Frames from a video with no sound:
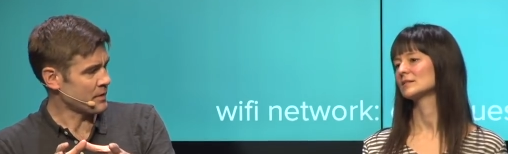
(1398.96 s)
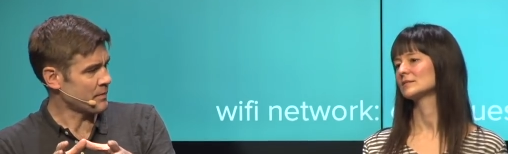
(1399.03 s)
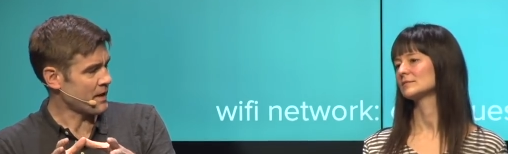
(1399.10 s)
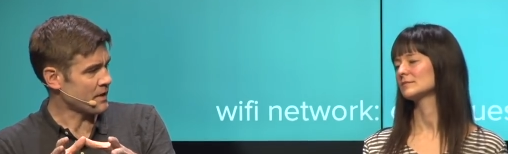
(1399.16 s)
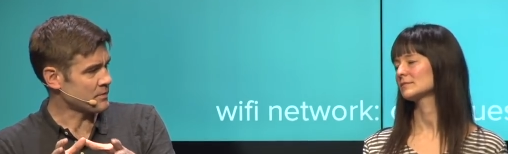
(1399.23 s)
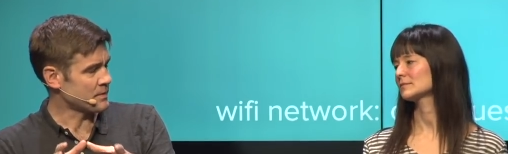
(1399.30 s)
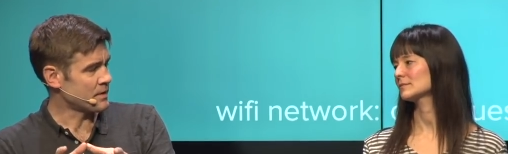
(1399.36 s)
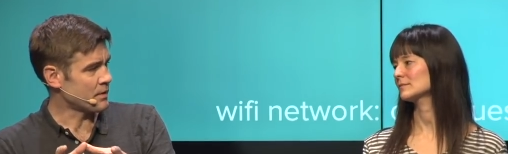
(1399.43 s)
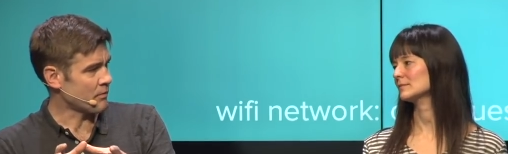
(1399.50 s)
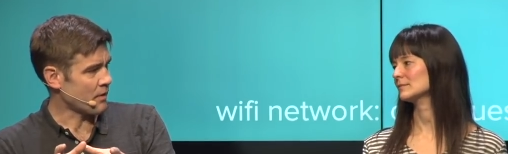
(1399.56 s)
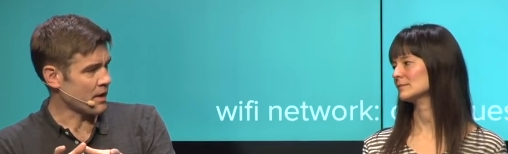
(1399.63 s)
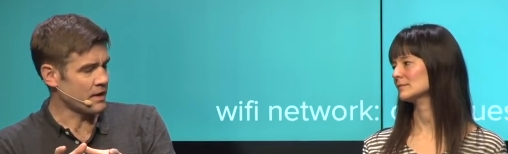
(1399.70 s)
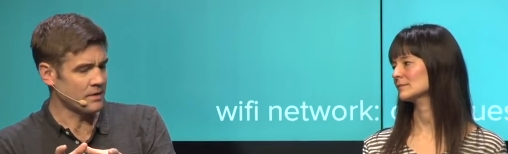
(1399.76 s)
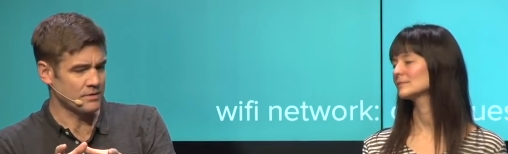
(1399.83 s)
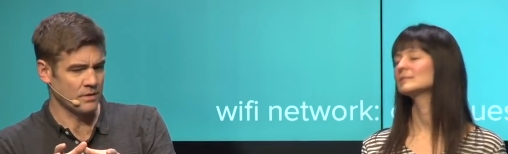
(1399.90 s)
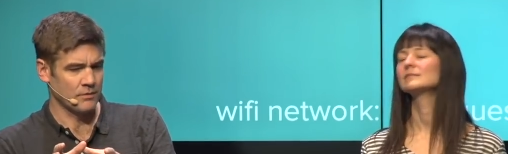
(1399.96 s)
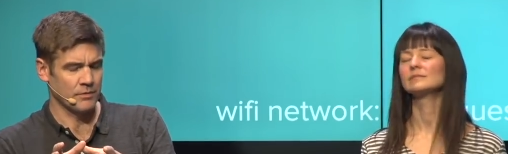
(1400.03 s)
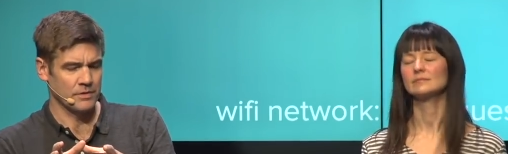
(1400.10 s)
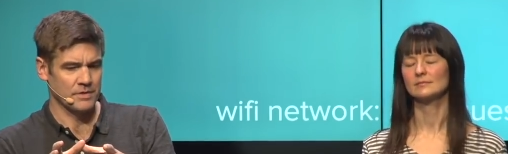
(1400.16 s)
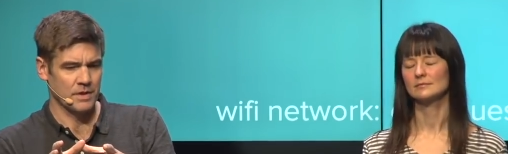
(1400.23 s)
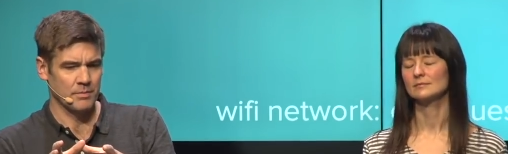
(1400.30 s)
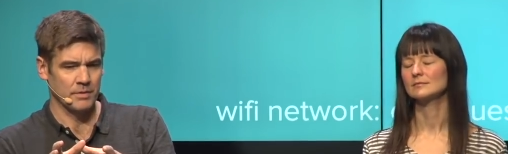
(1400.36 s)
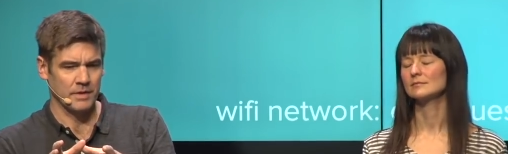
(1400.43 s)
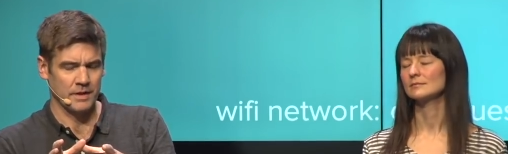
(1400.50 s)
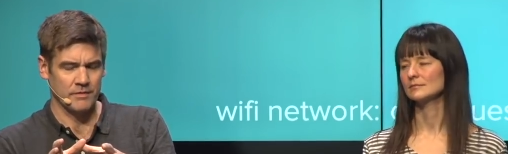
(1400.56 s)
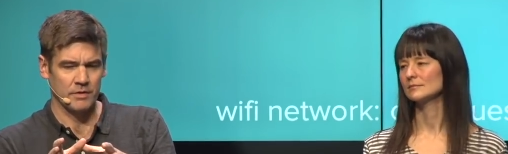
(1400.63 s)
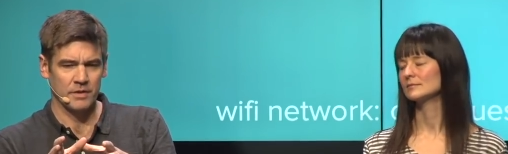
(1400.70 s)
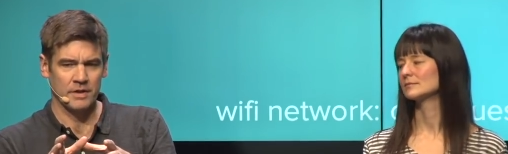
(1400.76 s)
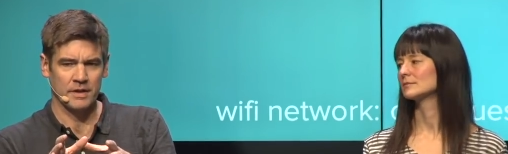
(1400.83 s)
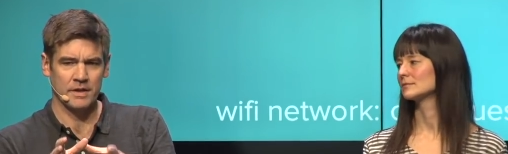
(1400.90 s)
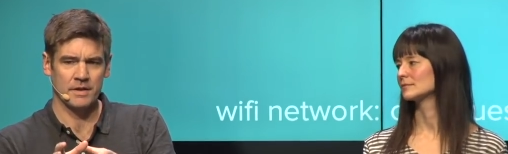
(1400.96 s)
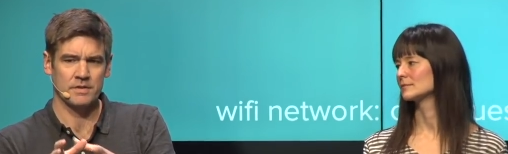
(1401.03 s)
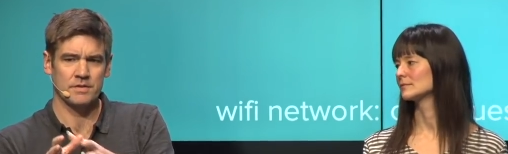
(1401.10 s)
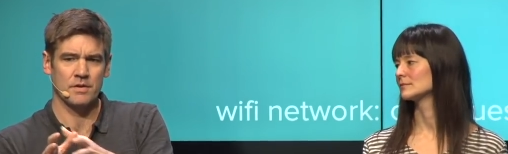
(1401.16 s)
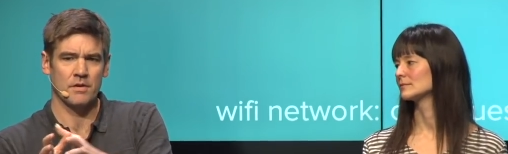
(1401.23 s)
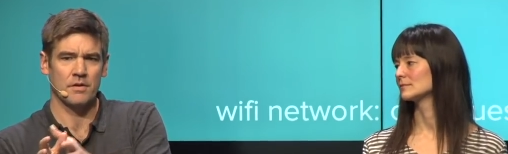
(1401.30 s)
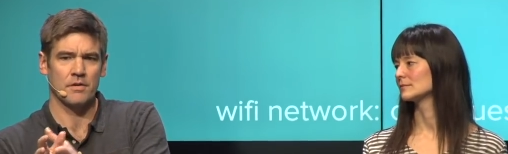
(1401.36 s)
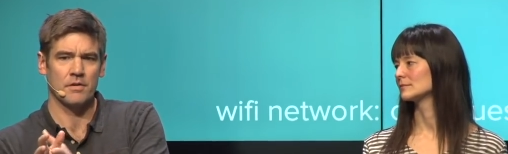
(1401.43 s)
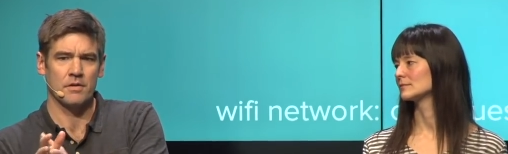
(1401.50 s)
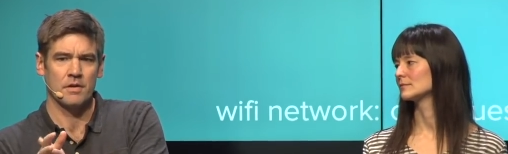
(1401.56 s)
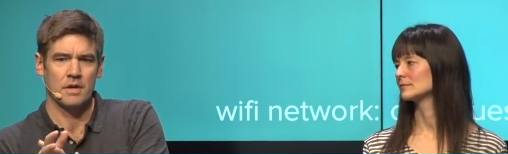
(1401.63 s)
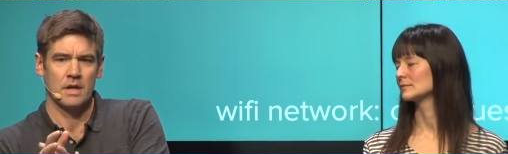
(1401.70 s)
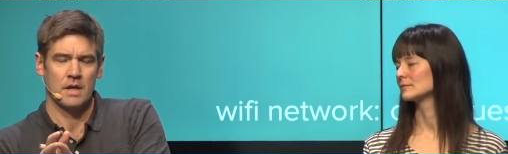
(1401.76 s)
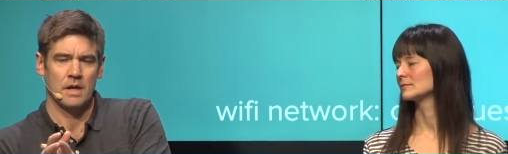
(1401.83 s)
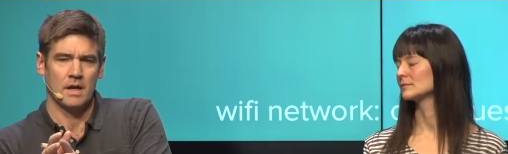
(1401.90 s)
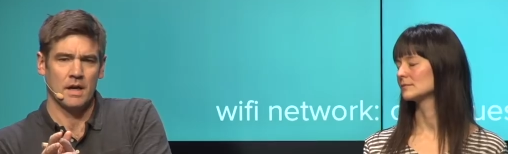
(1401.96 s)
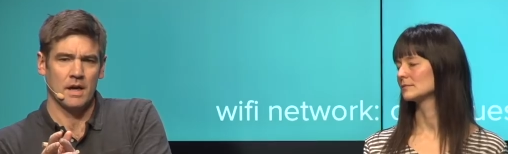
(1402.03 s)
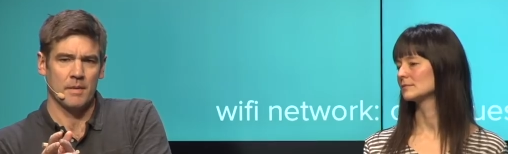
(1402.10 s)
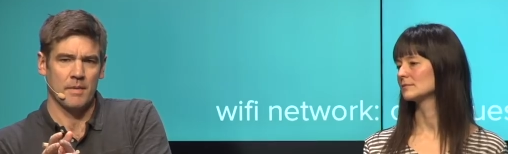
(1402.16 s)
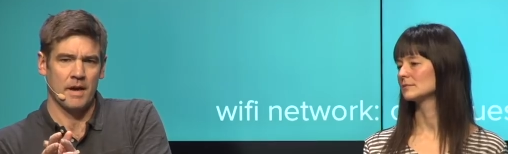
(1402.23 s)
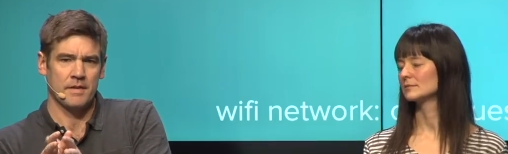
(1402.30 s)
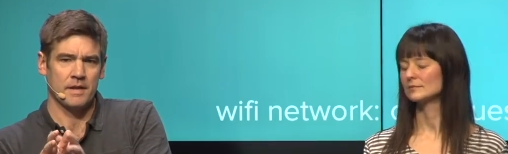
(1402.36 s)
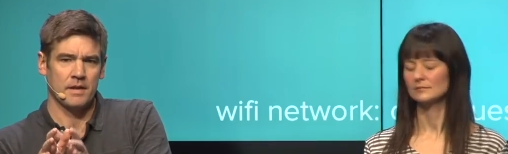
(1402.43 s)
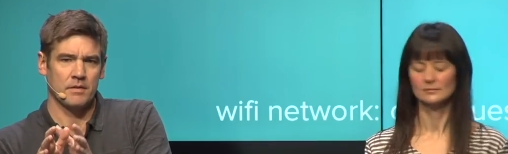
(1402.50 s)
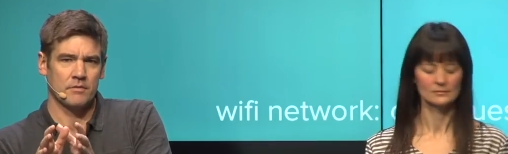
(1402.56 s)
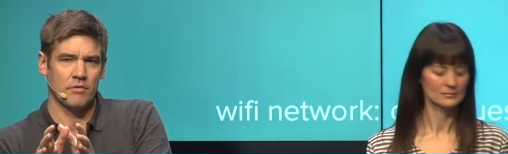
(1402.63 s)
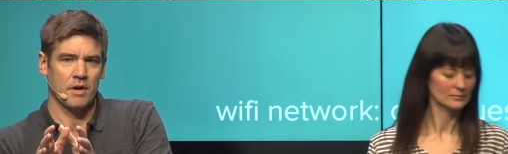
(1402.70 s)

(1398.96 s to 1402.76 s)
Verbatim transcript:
Speaker 1: thing, but it has to be done right. So for example, like if you look at Kickstarter, um, I think it,